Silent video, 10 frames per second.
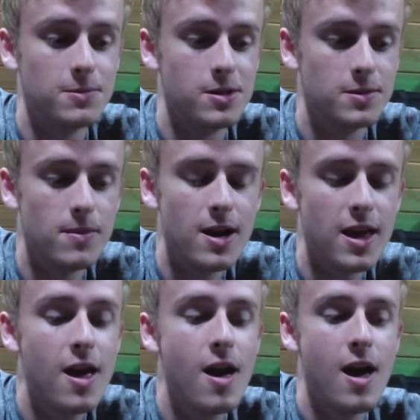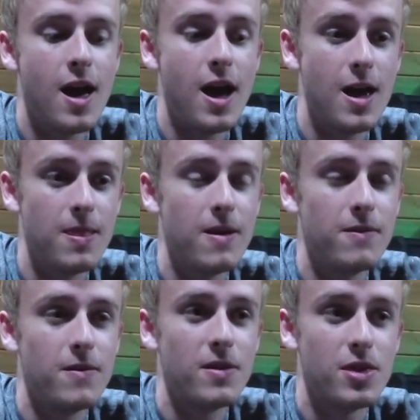as much money. And they've
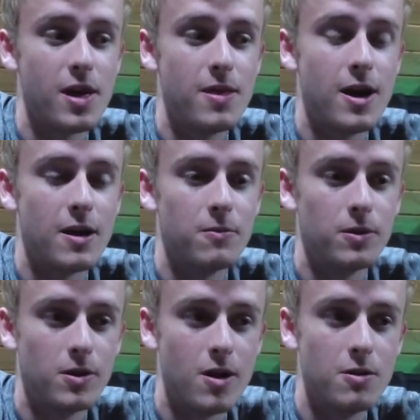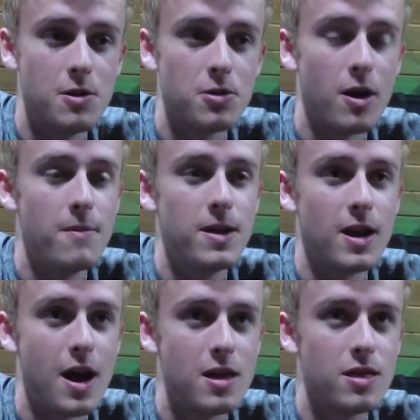even said that regardless. I mean,
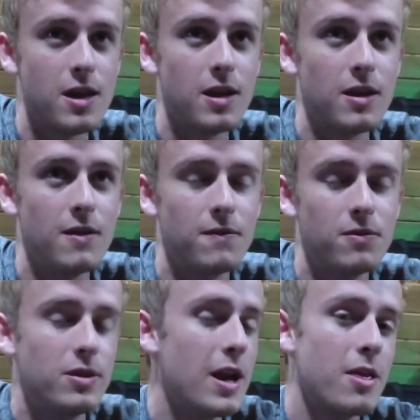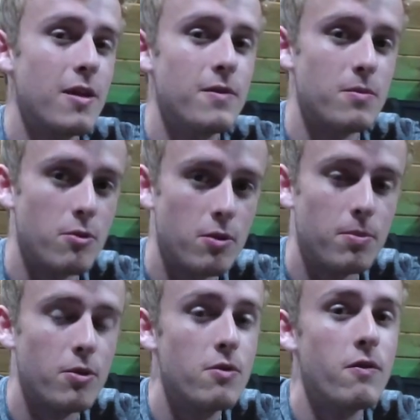I think if that's even more
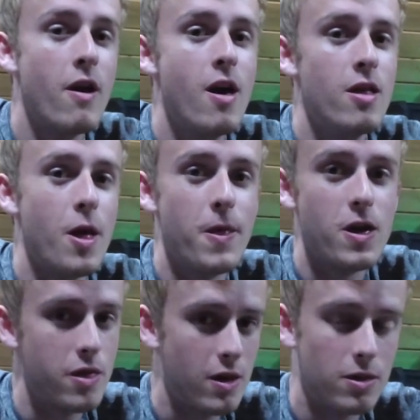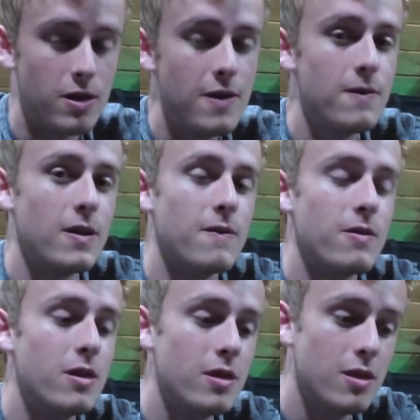proof that they think, even if
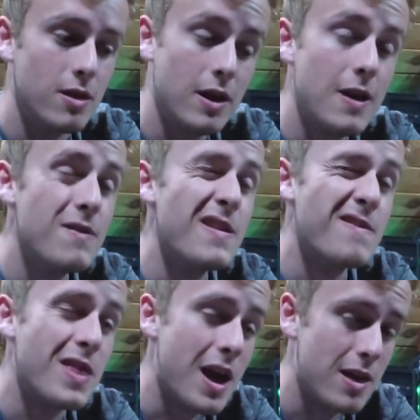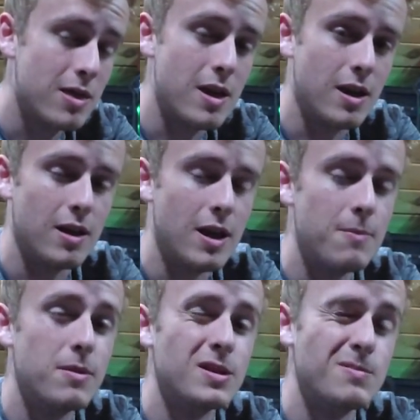they think it, that
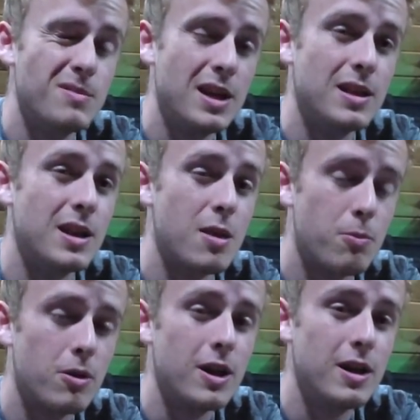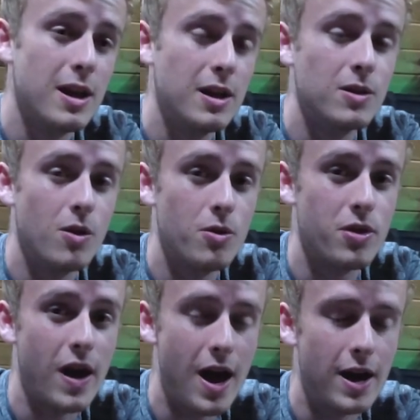must mean that it's pretty dang close
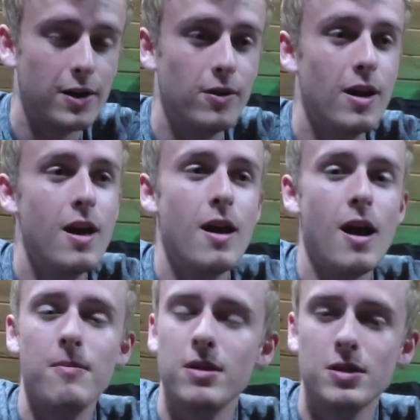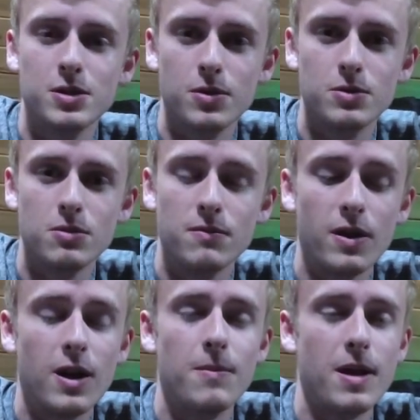to accurate. I mean, there's always room for
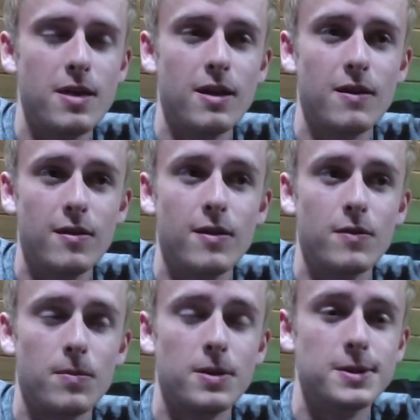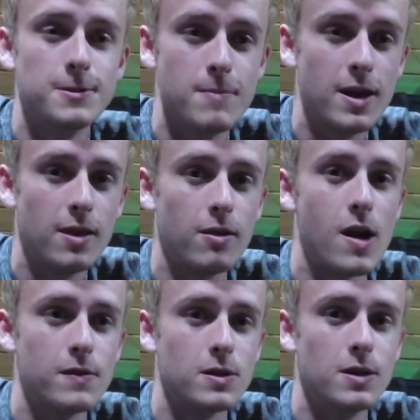error, but I think even if the person that's making the
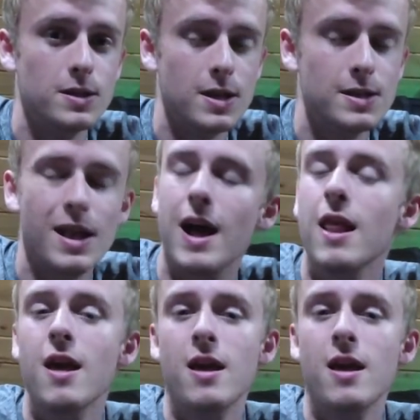graphics card says that,